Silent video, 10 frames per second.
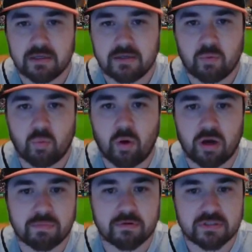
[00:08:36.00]

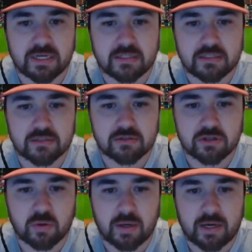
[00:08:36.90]
walk percentages are
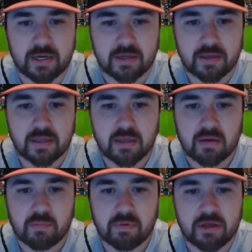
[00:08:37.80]
so high,
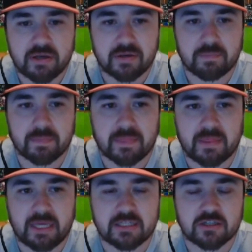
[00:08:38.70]
but
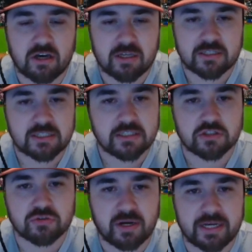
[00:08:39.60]
it's caused his
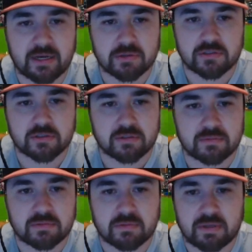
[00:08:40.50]
strikeouts to
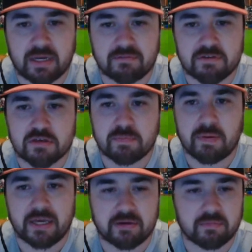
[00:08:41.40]
kind of
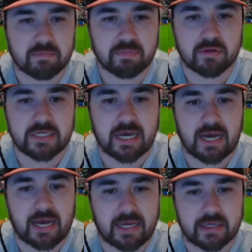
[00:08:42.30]
spike pretty
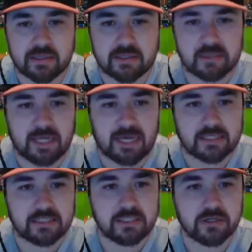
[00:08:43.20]
high in the
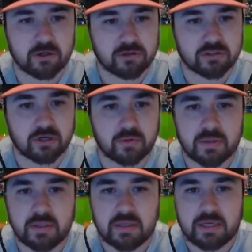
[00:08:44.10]
last year or so.
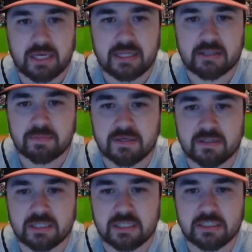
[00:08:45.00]
And that's
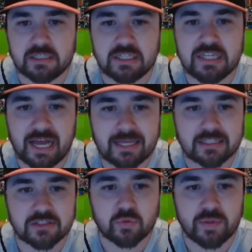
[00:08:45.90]
because he's not
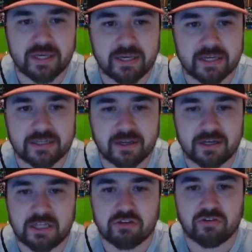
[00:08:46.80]
swinging a ton.
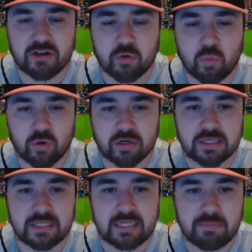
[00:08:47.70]
He's trying to work
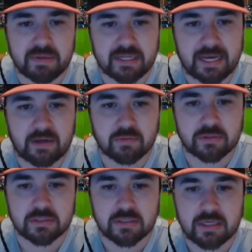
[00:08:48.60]
deep in
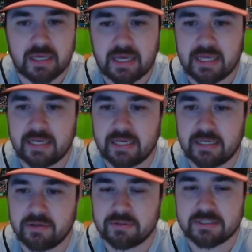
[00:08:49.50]
counts. And,
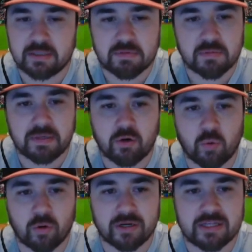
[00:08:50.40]
this seems to be an
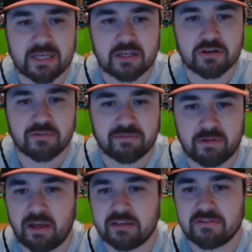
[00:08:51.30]
organizational
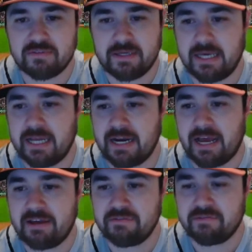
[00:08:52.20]
philosophy. And
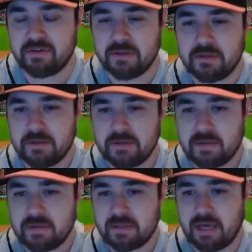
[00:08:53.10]

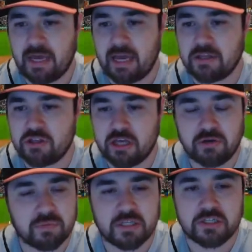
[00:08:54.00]
I
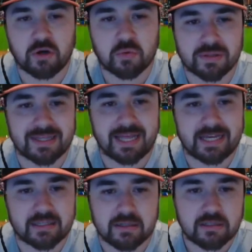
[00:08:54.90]
genuinely don't
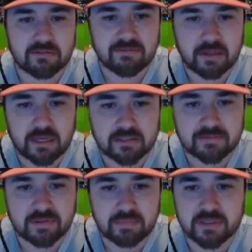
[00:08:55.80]
like this
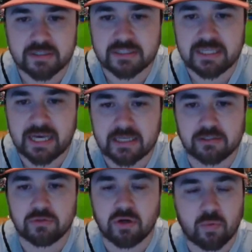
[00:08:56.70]
philosophy because, yes,
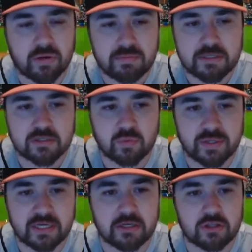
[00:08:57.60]
you don't want to be
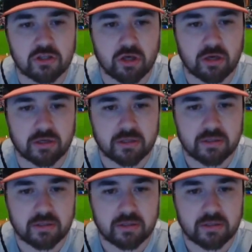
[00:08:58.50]
swinging at junk.